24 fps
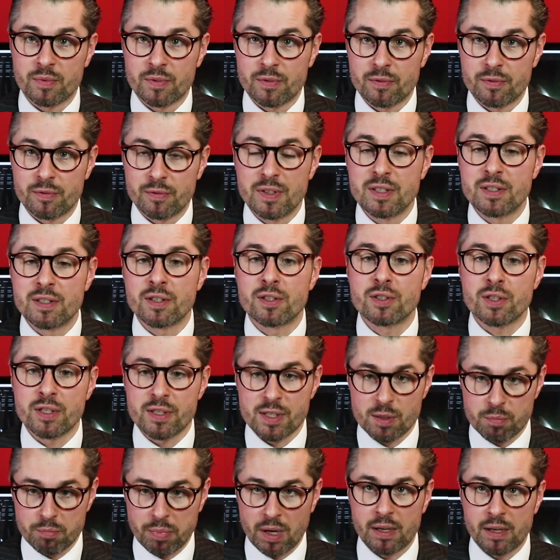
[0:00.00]
vintage
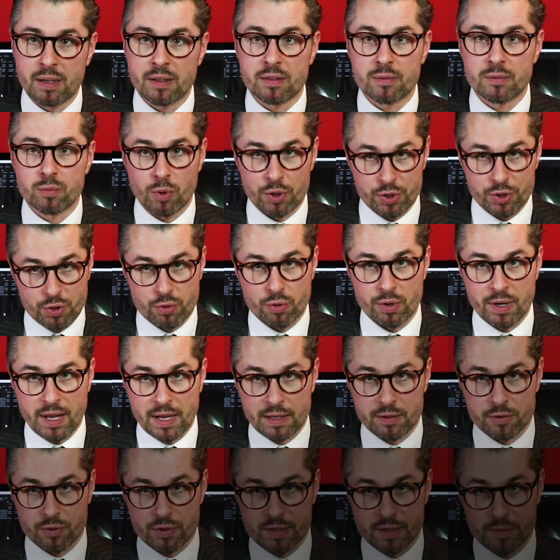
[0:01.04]
inspired watch
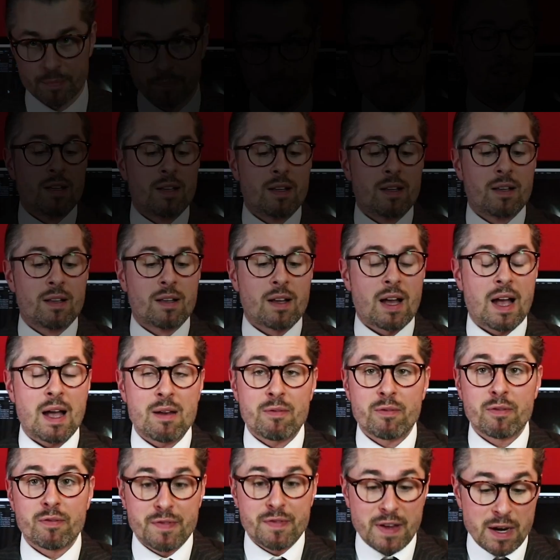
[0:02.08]
collectors.
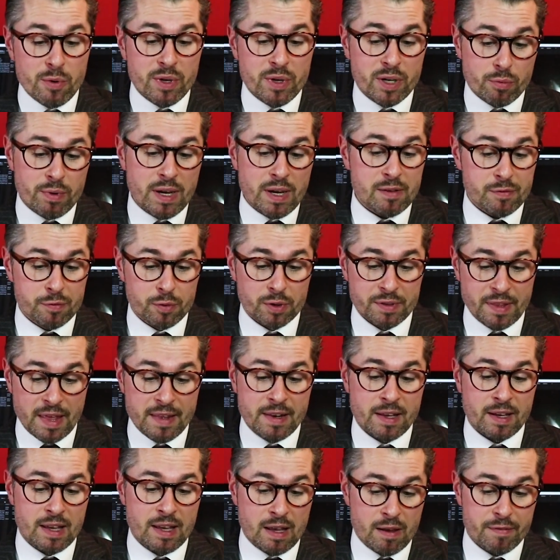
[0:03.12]
I'm very grateful that
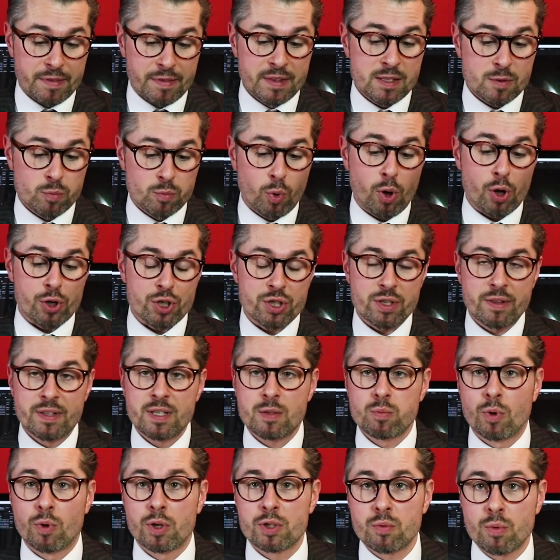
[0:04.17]
I have this watch. This
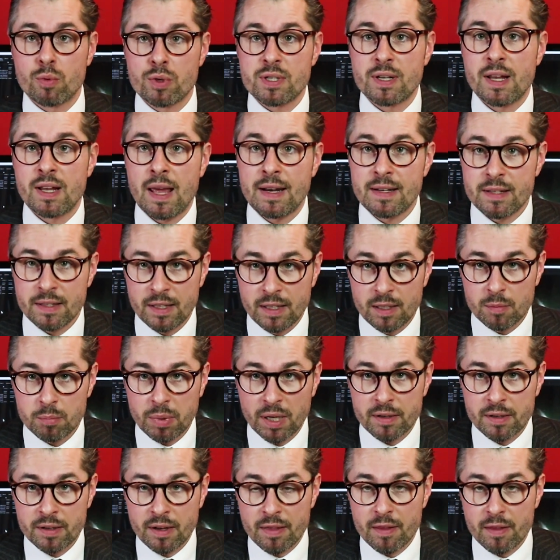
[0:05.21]
watch was lent in by
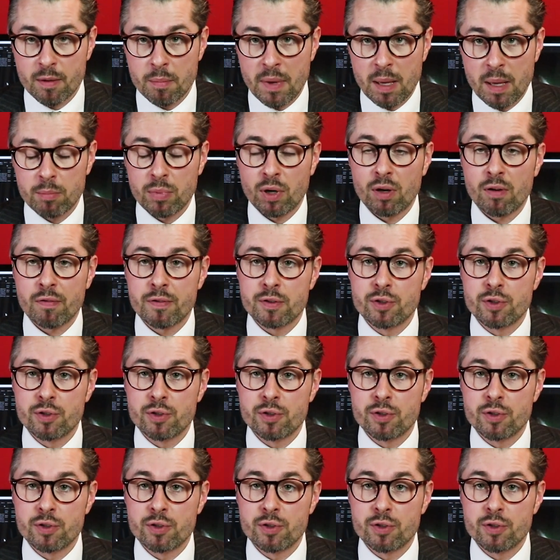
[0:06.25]
another member of the